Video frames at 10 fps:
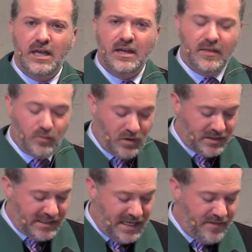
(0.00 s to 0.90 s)
In other
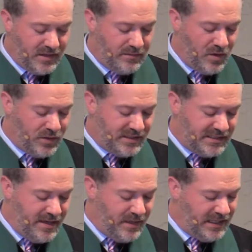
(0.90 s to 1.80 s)
words, even the
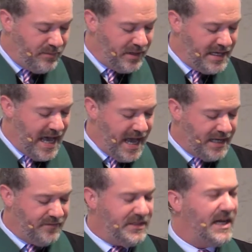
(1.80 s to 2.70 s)
most seemingly
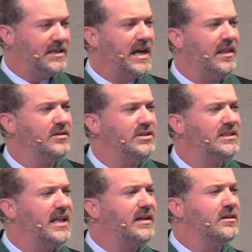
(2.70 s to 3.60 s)
benign of
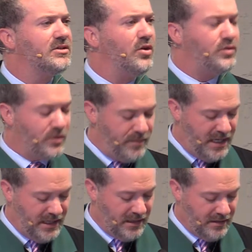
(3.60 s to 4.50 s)
technologies like social
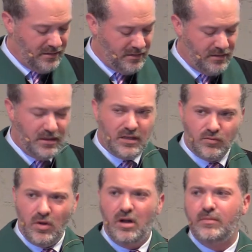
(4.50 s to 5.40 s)
media in the
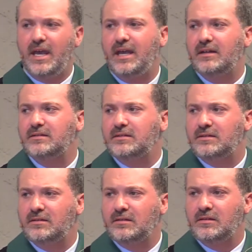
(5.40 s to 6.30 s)
wrong hands
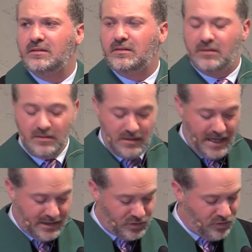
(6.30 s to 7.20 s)

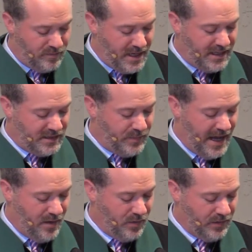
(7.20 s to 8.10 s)
has tremendous
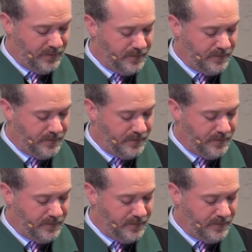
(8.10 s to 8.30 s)
power.